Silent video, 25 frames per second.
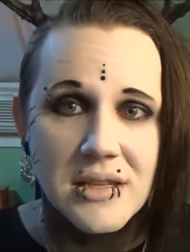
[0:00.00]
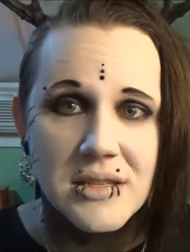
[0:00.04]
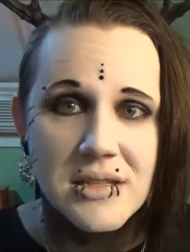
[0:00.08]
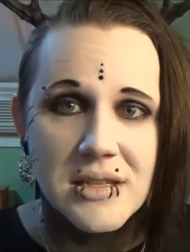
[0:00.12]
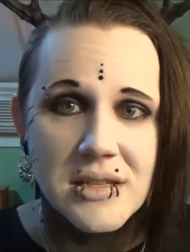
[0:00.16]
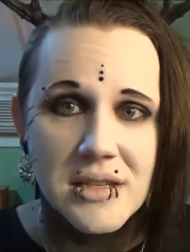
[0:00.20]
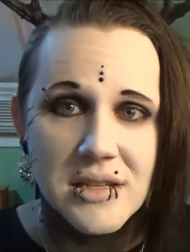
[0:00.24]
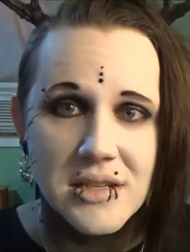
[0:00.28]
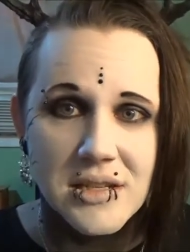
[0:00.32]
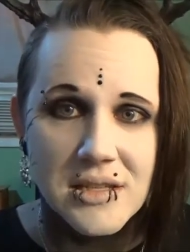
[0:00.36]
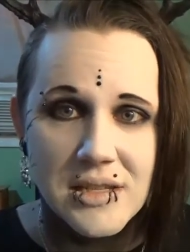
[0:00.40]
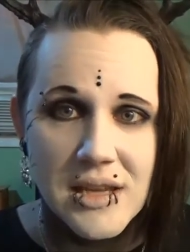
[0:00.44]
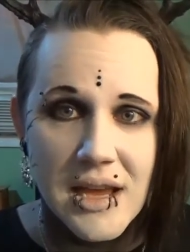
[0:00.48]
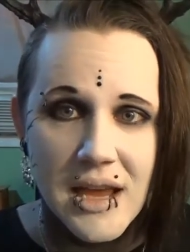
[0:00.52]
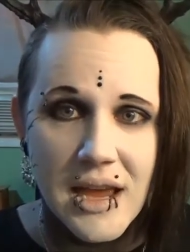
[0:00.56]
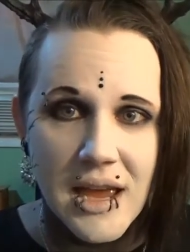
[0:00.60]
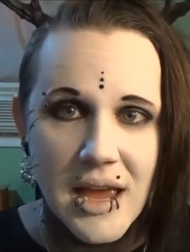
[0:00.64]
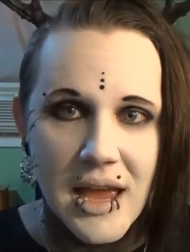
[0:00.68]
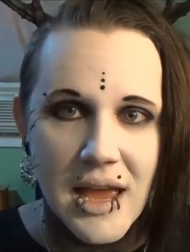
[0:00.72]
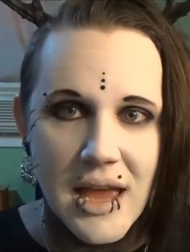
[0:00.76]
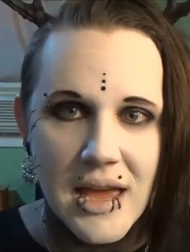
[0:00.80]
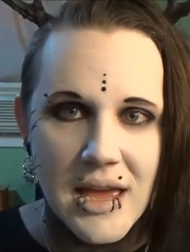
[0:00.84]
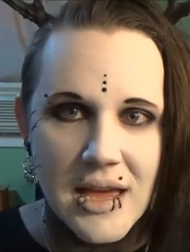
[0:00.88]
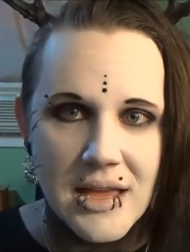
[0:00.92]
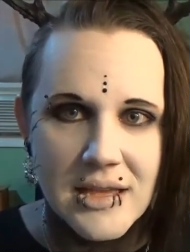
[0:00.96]
to say,
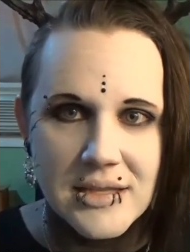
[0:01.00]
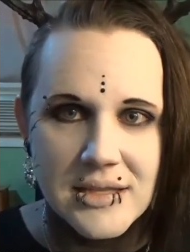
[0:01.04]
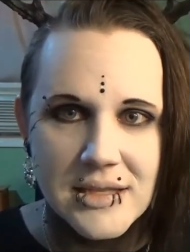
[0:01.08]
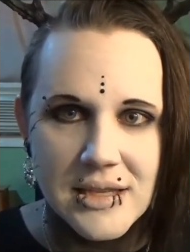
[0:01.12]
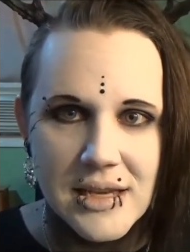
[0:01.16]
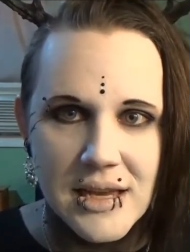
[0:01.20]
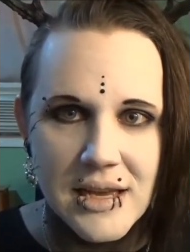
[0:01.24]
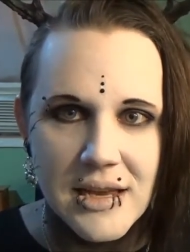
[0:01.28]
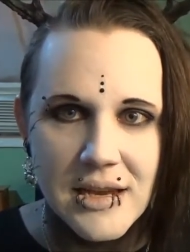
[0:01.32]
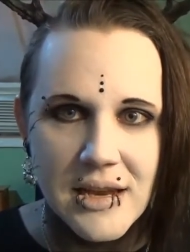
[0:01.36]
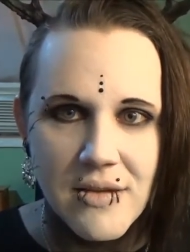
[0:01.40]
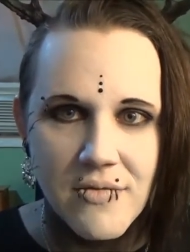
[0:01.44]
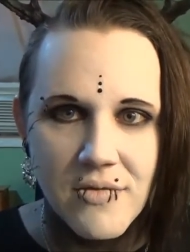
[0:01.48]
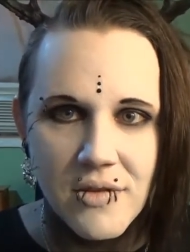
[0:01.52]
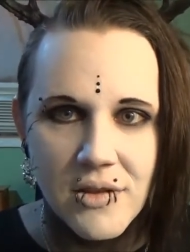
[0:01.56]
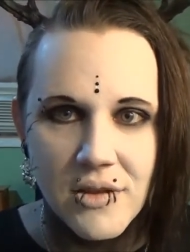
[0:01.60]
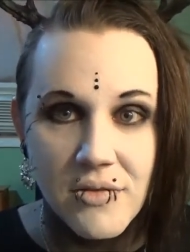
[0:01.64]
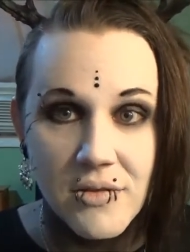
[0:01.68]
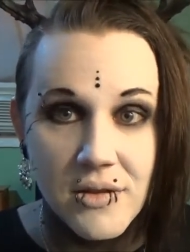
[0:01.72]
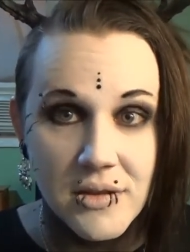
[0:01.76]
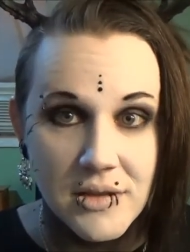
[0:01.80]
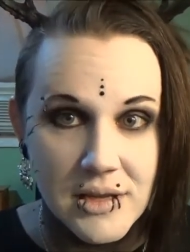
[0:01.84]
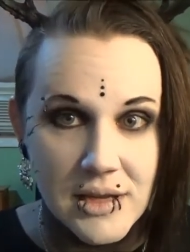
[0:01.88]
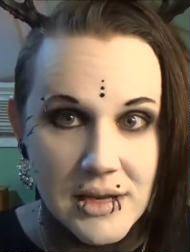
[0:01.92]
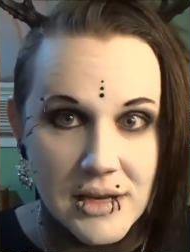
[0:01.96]
hey, it did, even
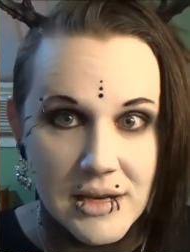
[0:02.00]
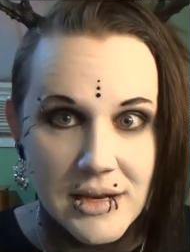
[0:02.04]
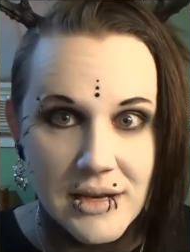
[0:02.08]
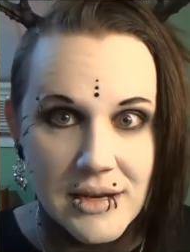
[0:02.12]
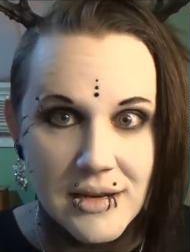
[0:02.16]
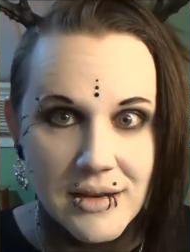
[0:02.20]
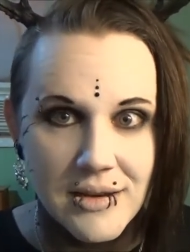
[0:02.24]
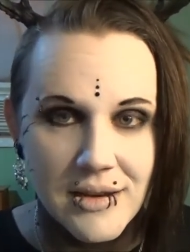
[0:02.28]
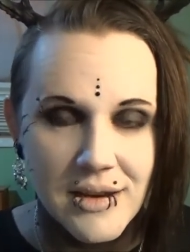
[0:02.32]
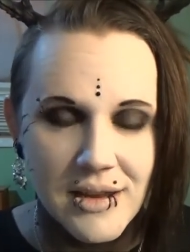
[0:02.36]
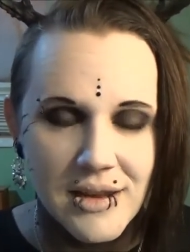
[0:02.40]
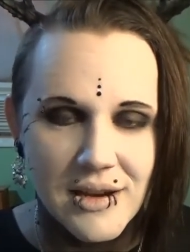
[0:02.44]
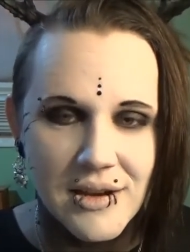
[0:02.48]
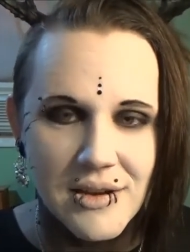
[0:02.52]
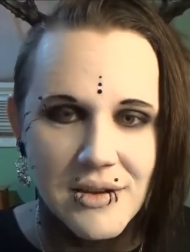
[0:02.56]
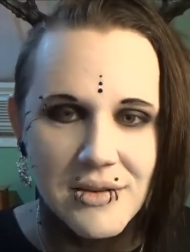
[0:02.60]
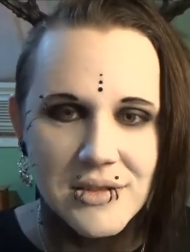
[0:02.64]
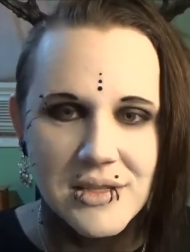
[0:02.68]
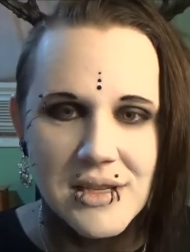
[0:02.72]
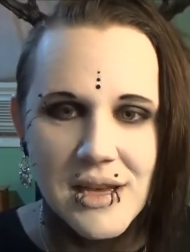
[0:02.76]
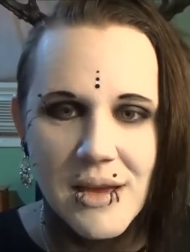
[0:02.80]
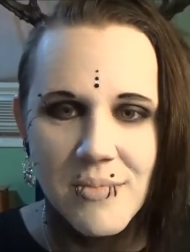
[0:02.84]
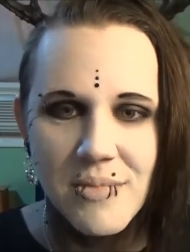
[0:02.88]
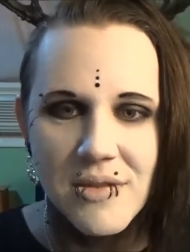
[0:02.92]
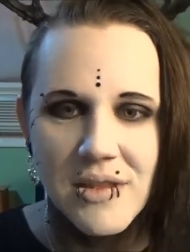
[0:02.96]
though it didn't, you know,
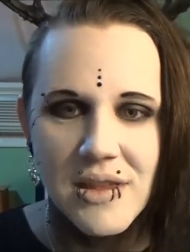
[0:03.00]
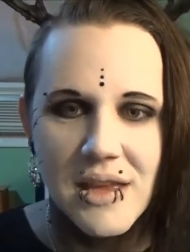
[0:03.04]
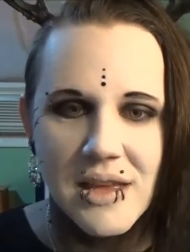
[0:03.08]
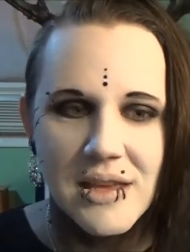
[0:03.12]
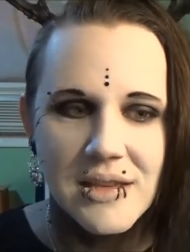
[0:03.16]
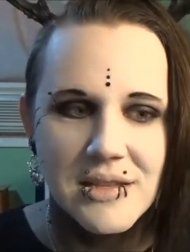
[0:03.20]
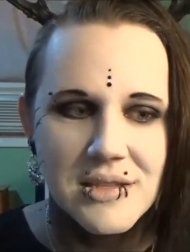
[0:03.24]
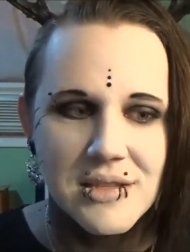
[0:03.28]
type thing.